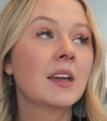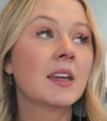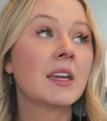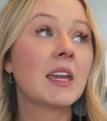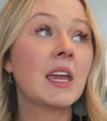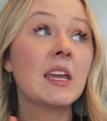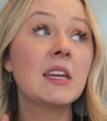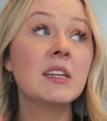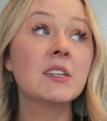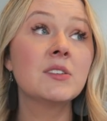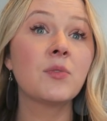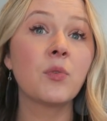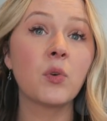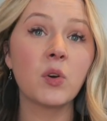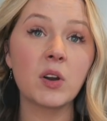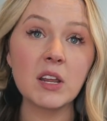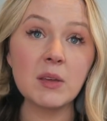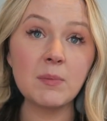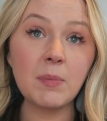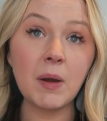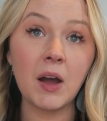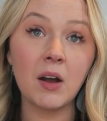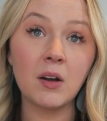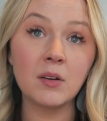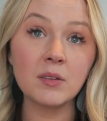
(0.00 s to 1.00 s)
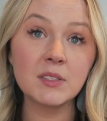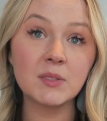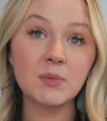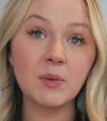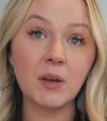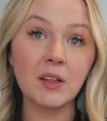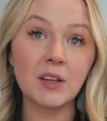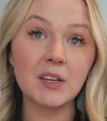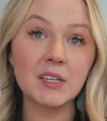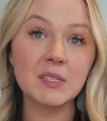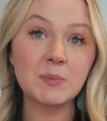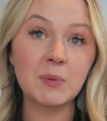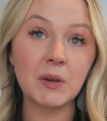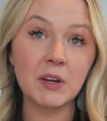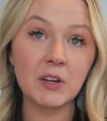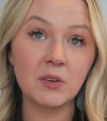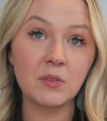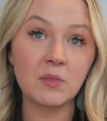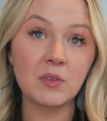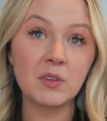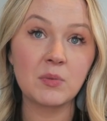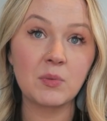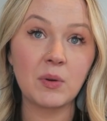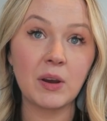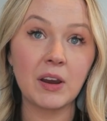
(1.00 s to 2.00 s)
gained 40 pounds while I was
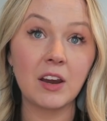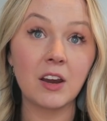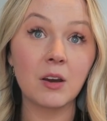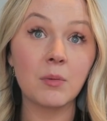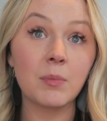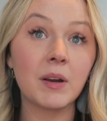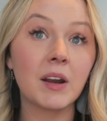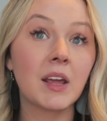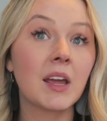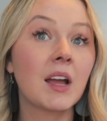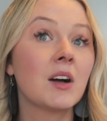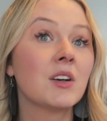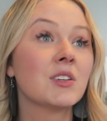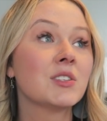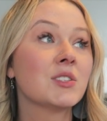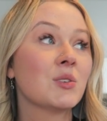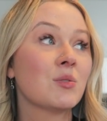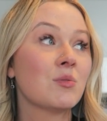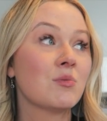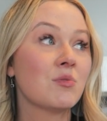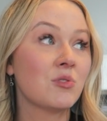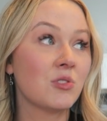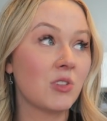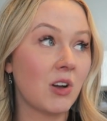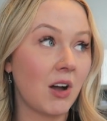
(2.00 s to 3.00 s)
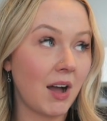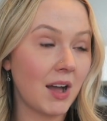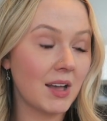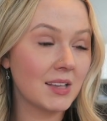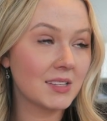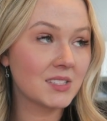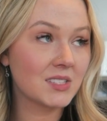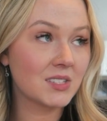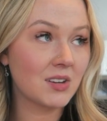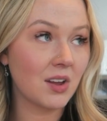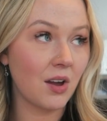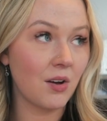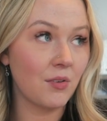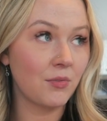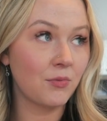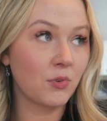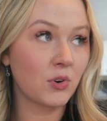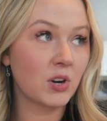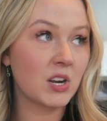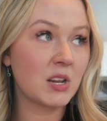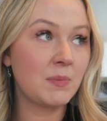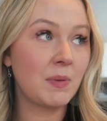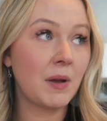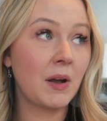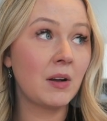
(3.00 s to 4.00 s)
pregnant with Riker, but I also lost all
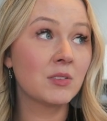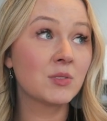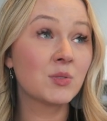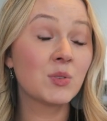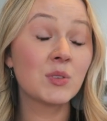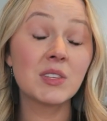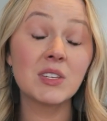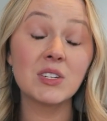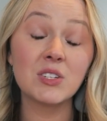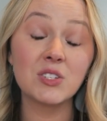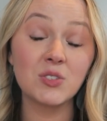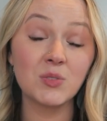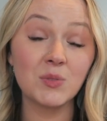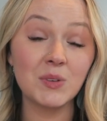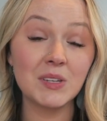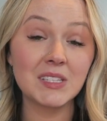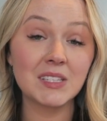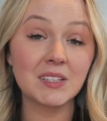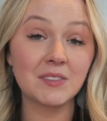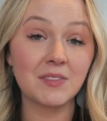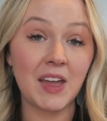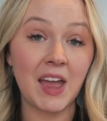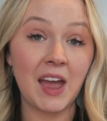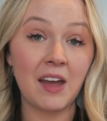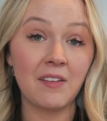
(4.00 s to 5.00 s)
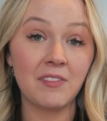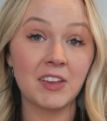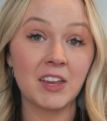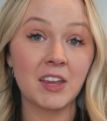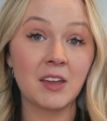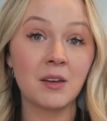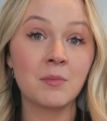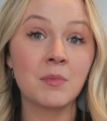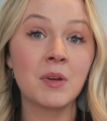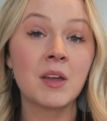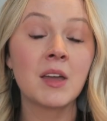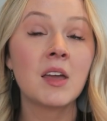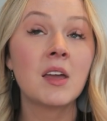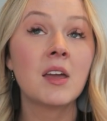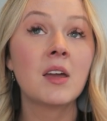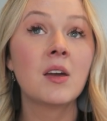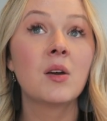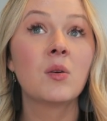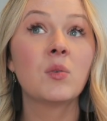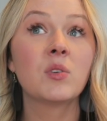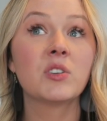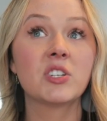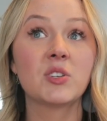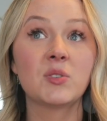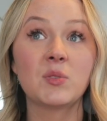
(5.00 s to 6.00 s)
40 pounds within 2 weeks of having him,
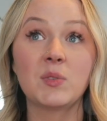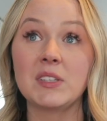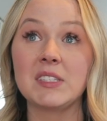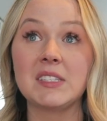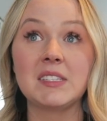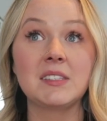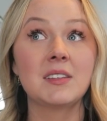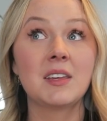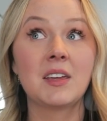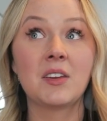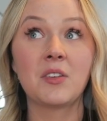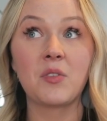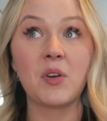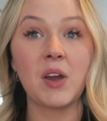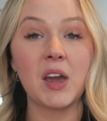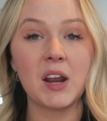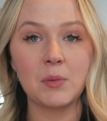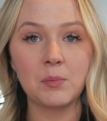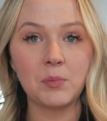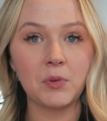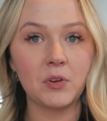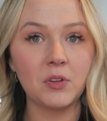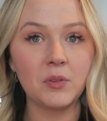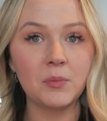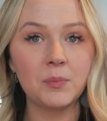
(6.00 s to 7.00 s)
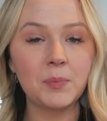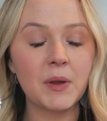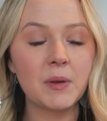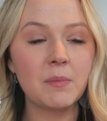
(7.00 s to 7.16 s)
which was incredible.